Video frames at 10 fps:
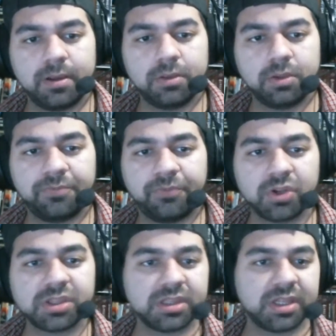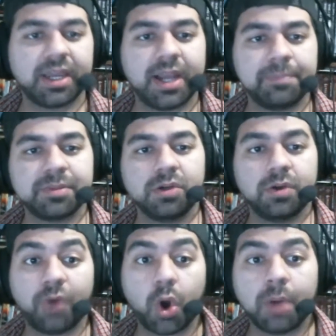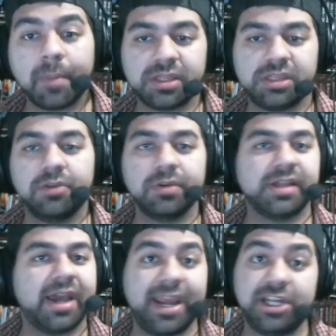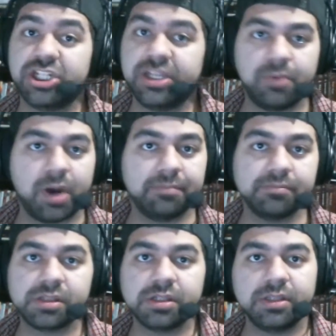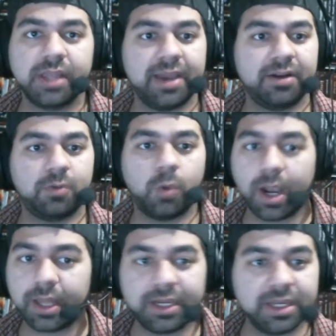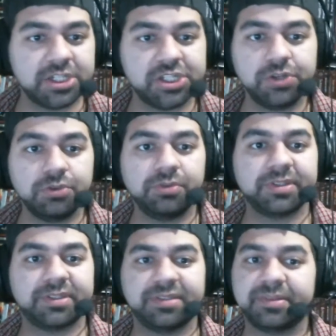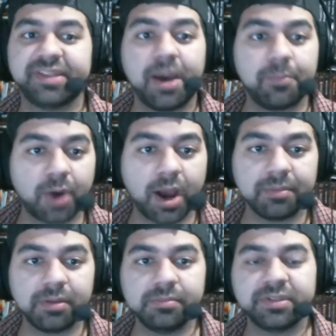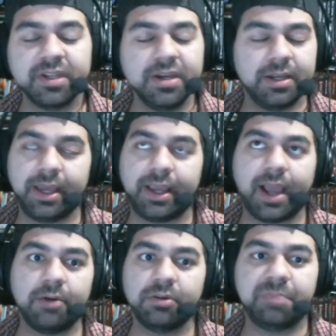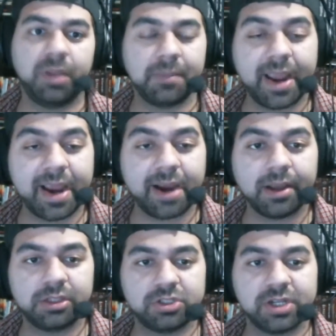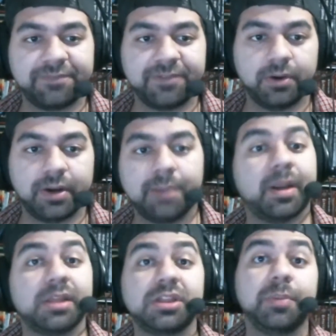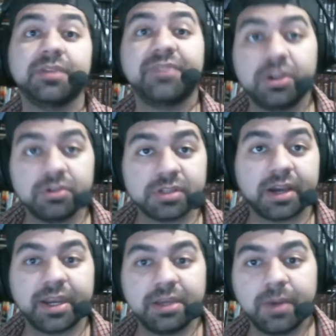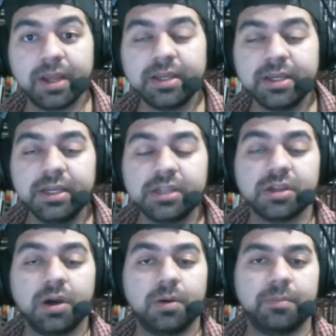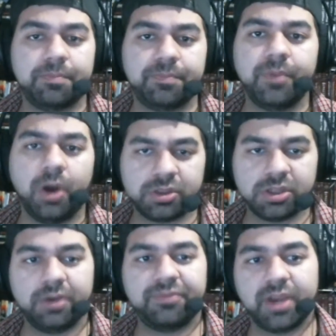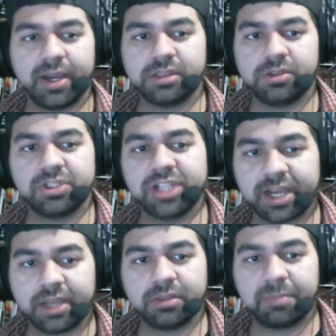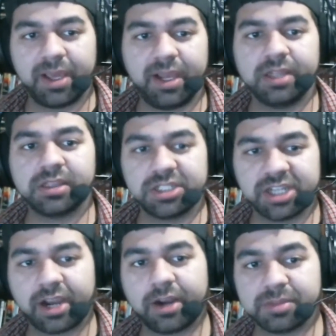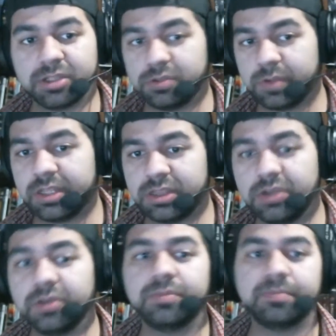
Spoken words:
the first and second episode of all my series had HD problems. They had quality issues, some sound problems. Like, I was pulling my hair out to try to figure it out, but I still put the videos out anyway. So, also, if you guys do check out the playlist and check out episodes 1 and 2,